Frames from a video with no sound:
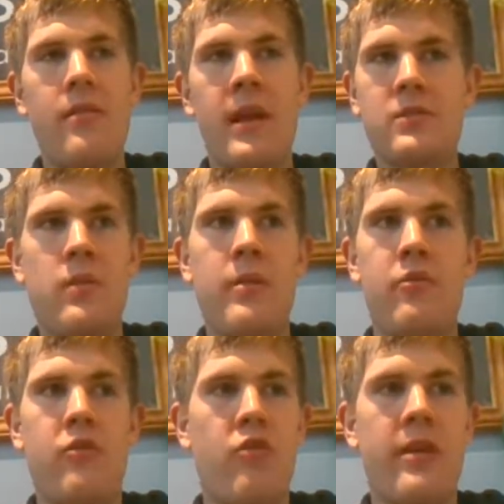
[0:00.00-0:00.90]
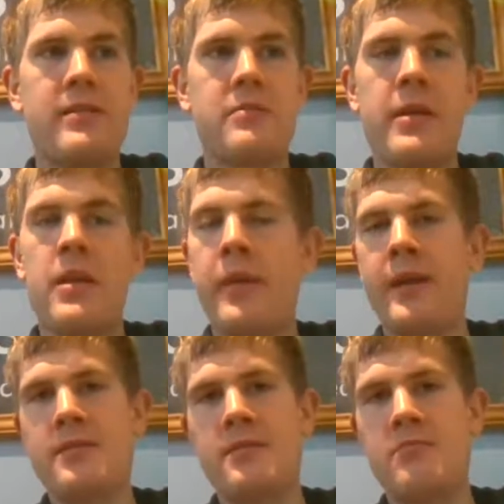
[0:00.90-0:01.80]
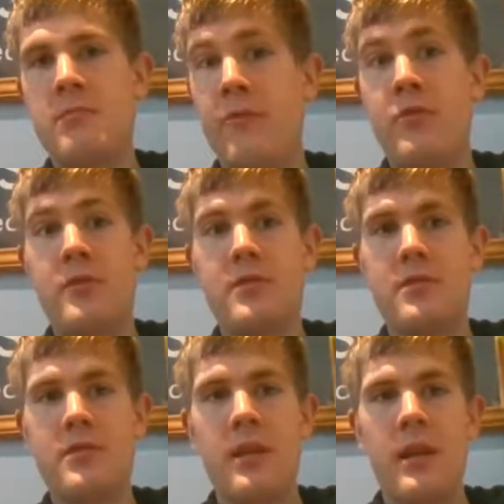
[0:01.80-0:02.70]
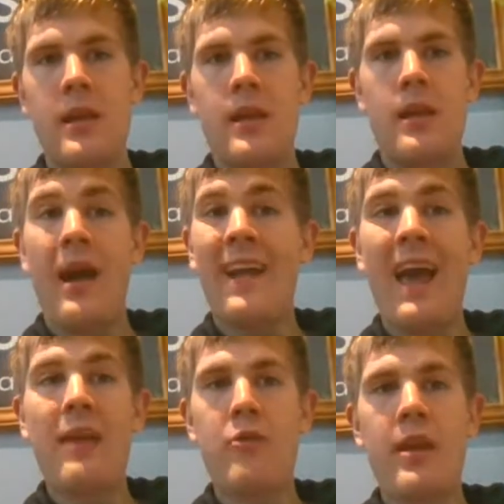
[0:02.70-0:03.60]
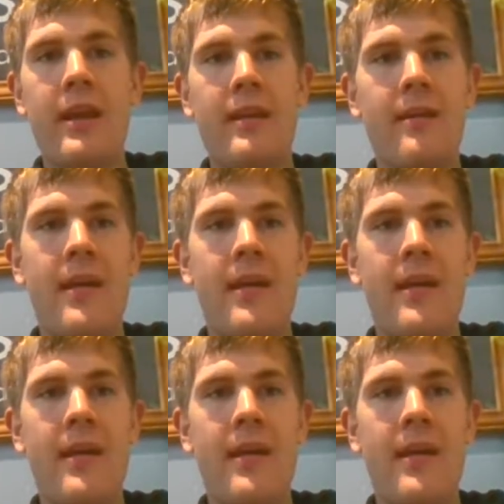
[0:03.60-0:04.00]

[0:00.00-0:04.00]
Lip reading: that's why I'm just trying to make the biggest difference I can, really.